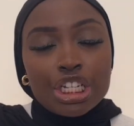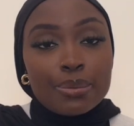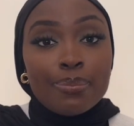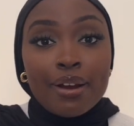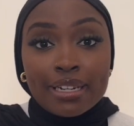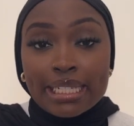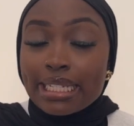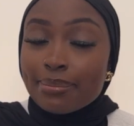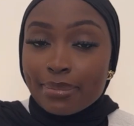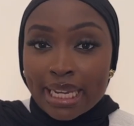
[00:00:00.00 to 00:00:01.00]
is
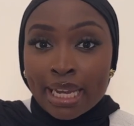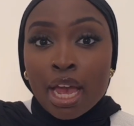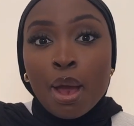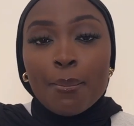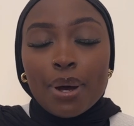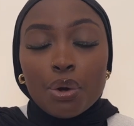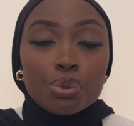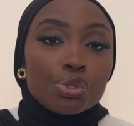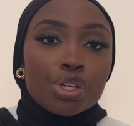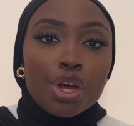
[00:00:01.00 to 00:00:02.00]
marinated meat, but
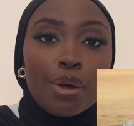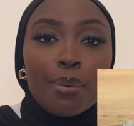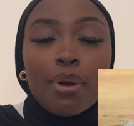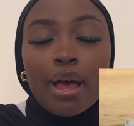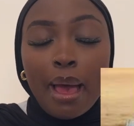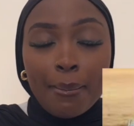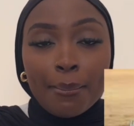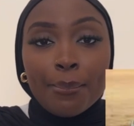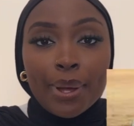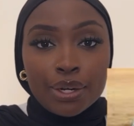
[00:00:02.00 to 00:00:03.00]
also
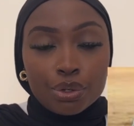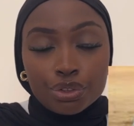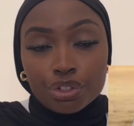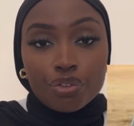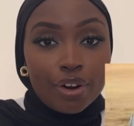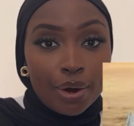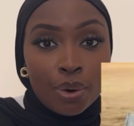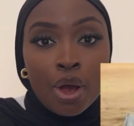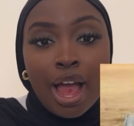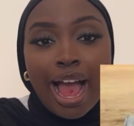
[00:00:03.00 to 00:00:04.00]
burnt on the grill,
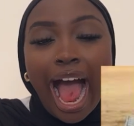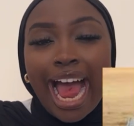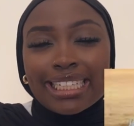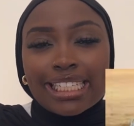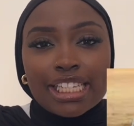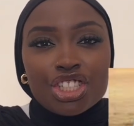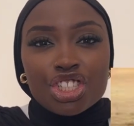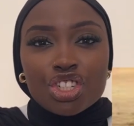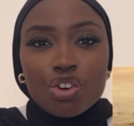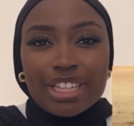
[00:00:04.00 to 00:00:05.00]
and it's
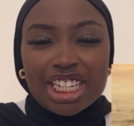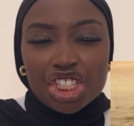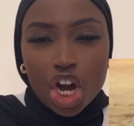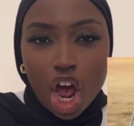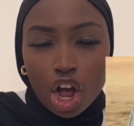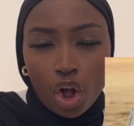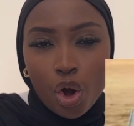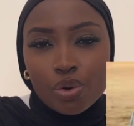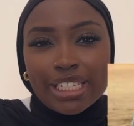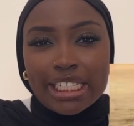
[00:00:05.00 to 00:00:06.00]
just got that
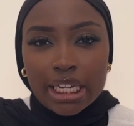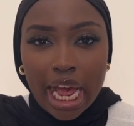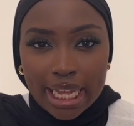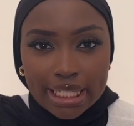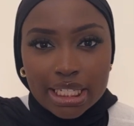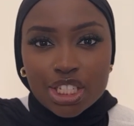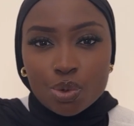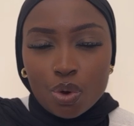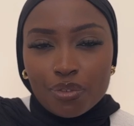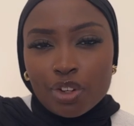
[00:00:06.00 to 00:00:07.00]
charcoaly, nice sort
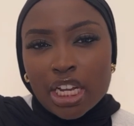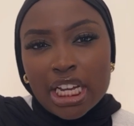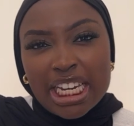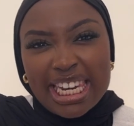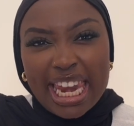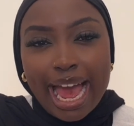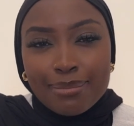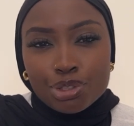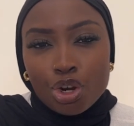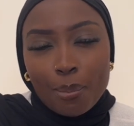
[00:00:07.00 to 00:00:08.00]
of lamb
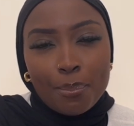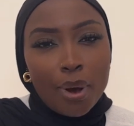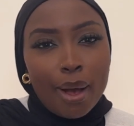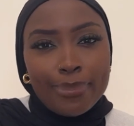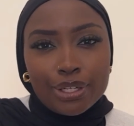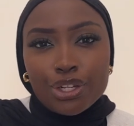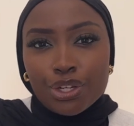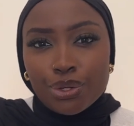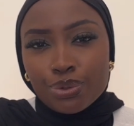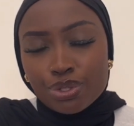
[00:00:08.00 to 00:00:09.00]
chop
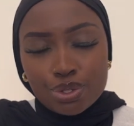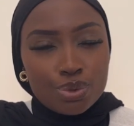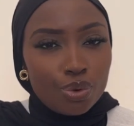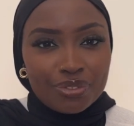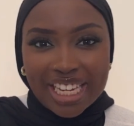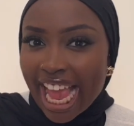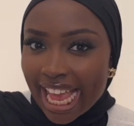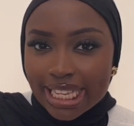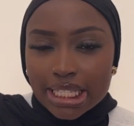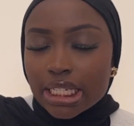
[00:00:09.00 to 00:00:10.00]
barbecue sort of
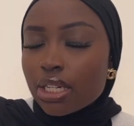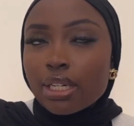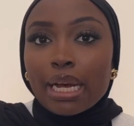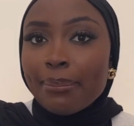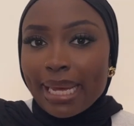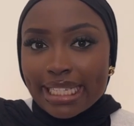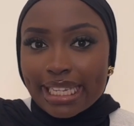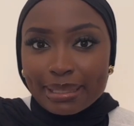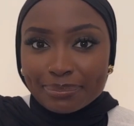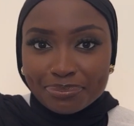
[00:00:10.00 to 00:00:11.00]
taste.
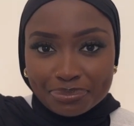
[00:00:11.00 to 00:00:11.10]
Amazing.